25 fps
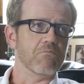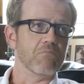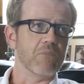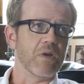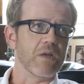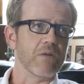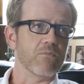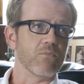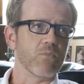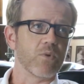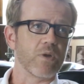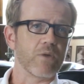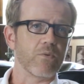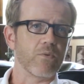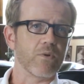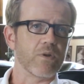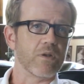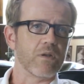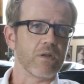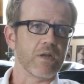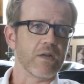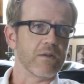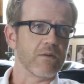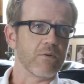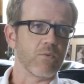And we
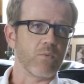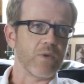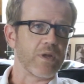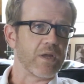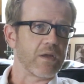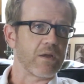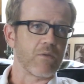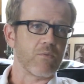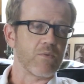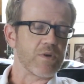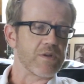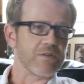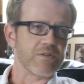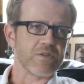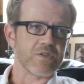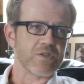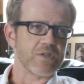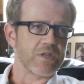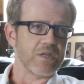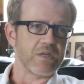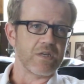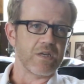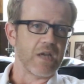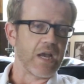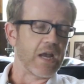would, in a week, we'd
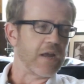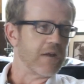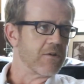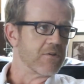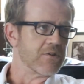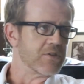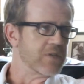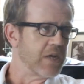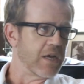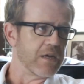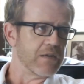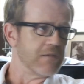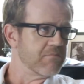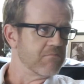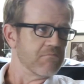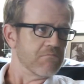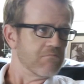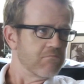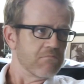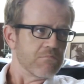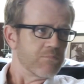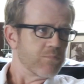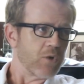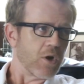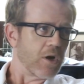see 8 or
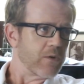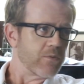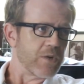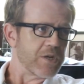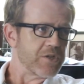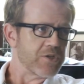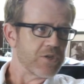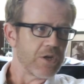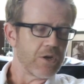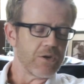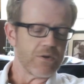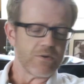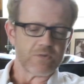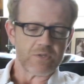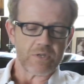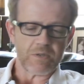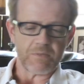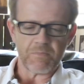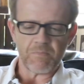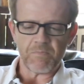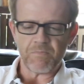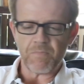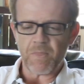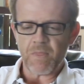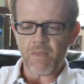10 Broadway shows.
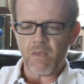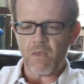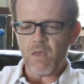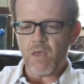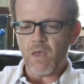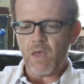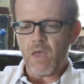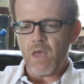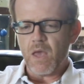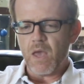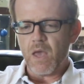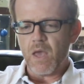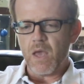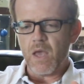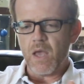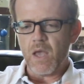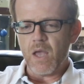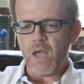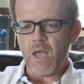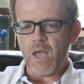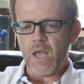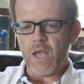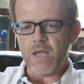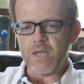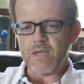Mm-hmm.
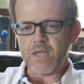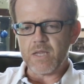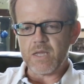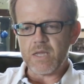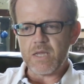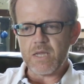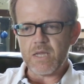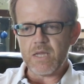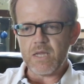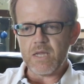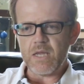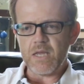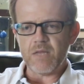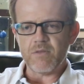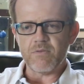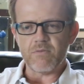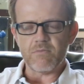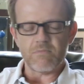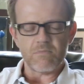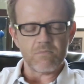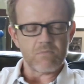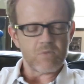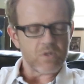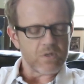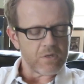And he
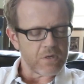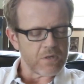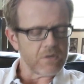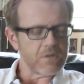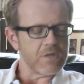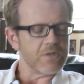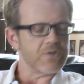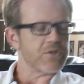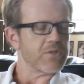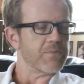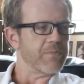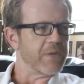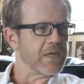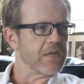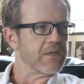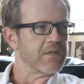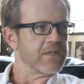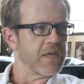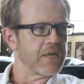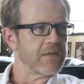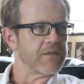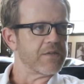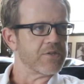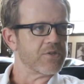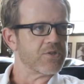encouraged me to
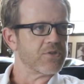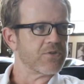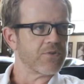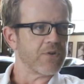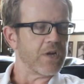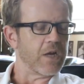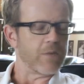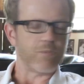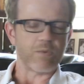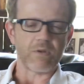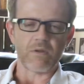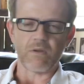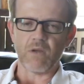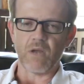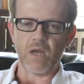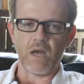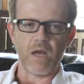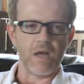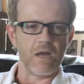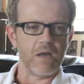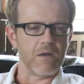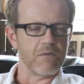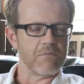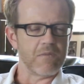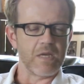take this trip,
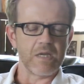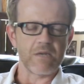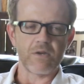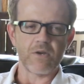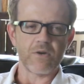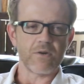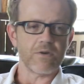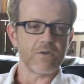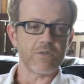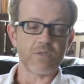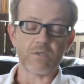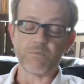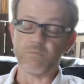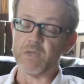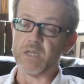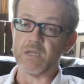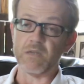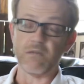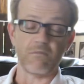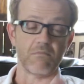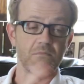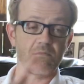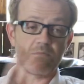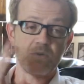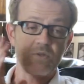encouraged
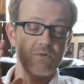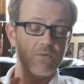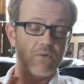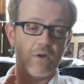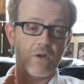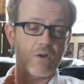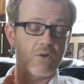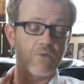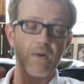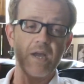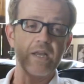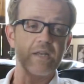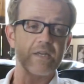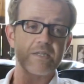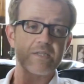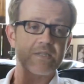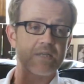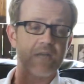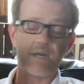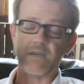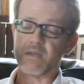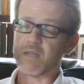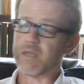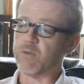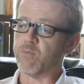me to a great
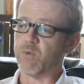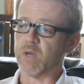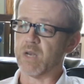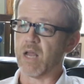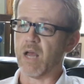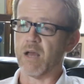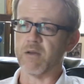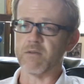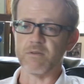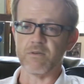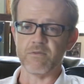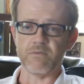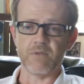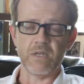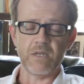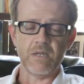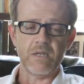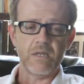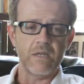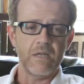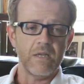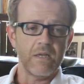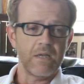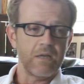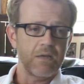extent. He went out and
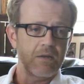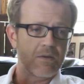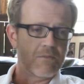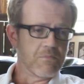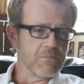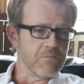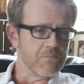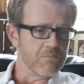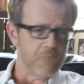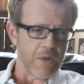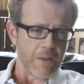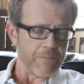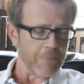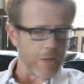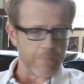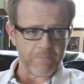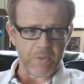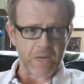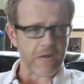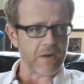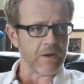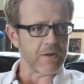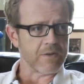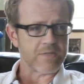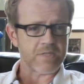met my
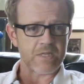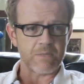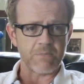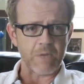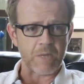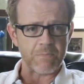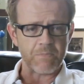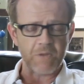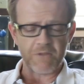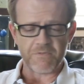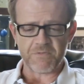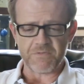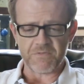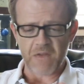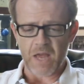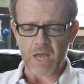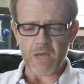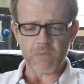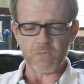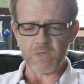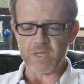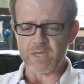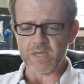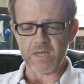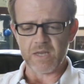parents, he met my
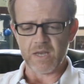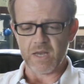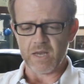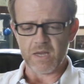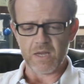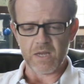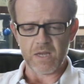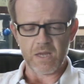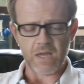family,